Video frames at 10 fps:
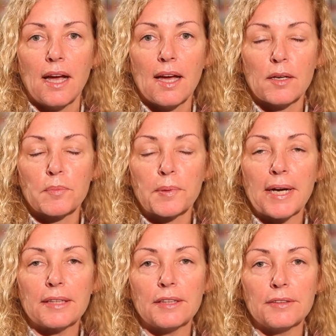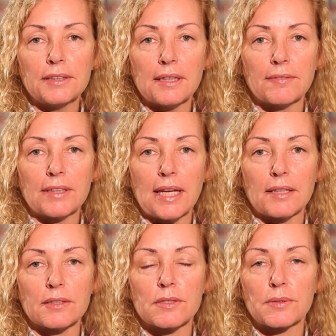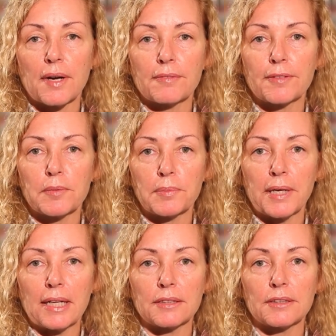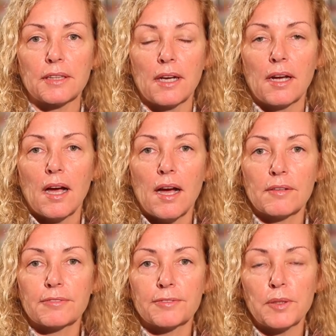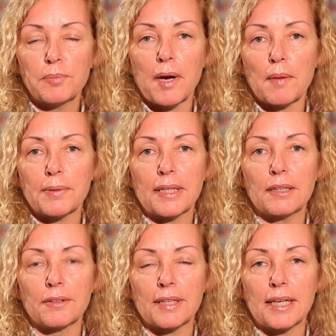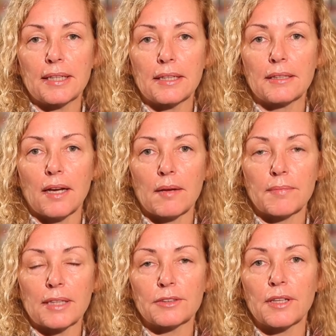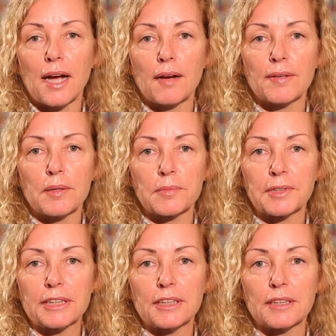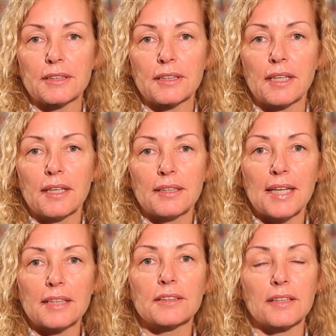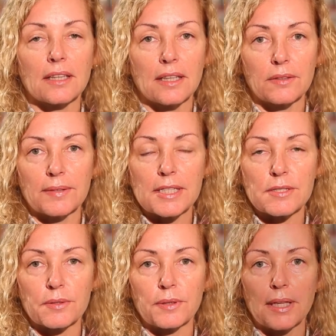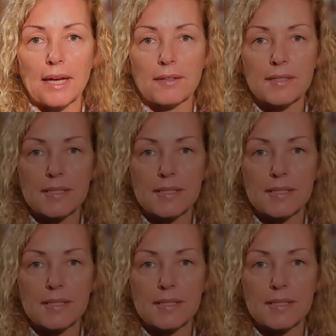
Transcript: and a brand new 7,000 square foot branch on free property located on MONTAUK Highway in MORICHES next to the Little Red Schoolhouse.